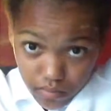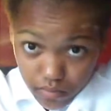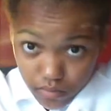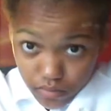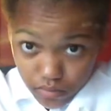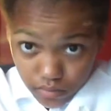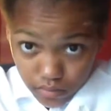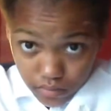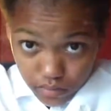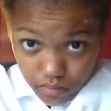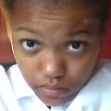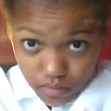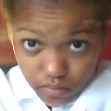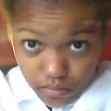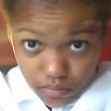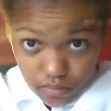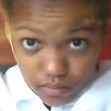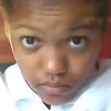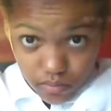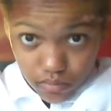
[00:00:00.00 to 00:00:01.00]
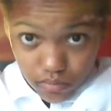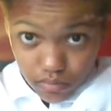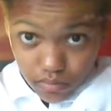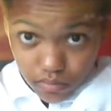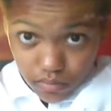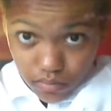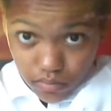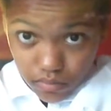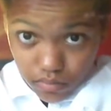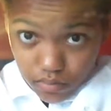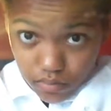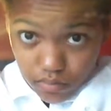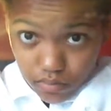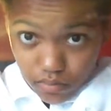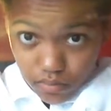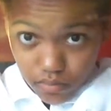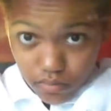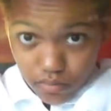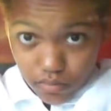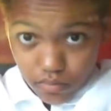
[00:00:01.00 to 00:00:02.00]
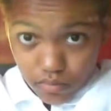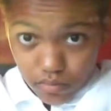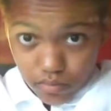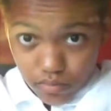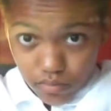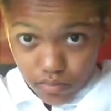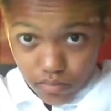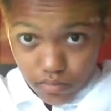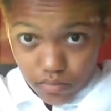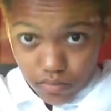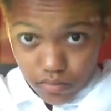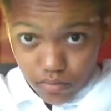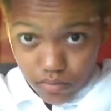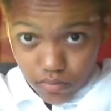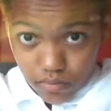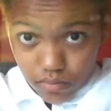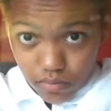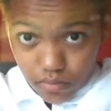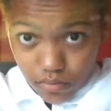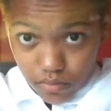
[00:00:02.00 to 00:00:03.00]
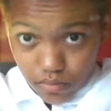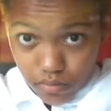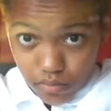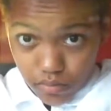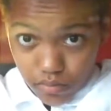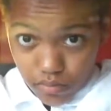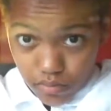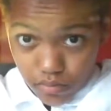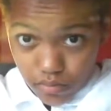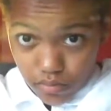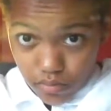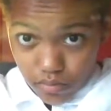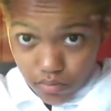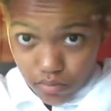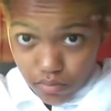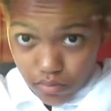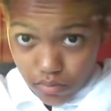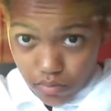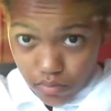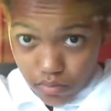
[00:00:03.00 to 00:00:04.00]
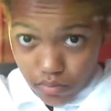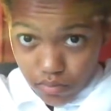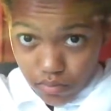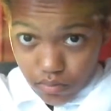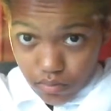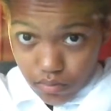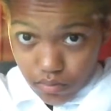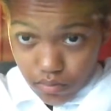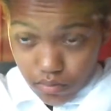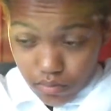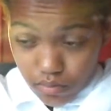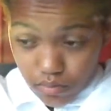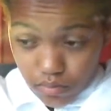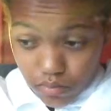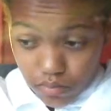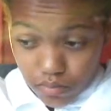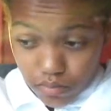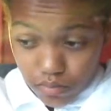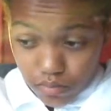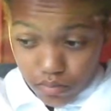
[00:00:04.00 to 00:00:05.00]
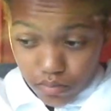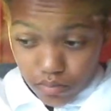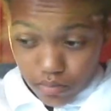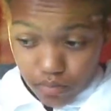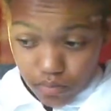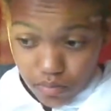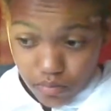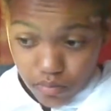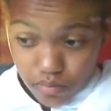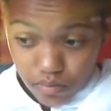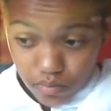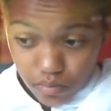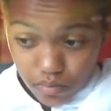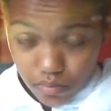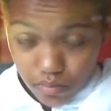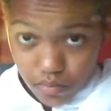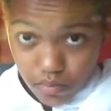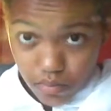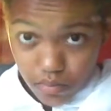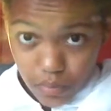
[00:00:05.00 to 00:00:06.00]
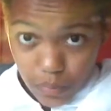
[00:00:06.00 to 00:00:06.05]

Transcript: Nobody speaks.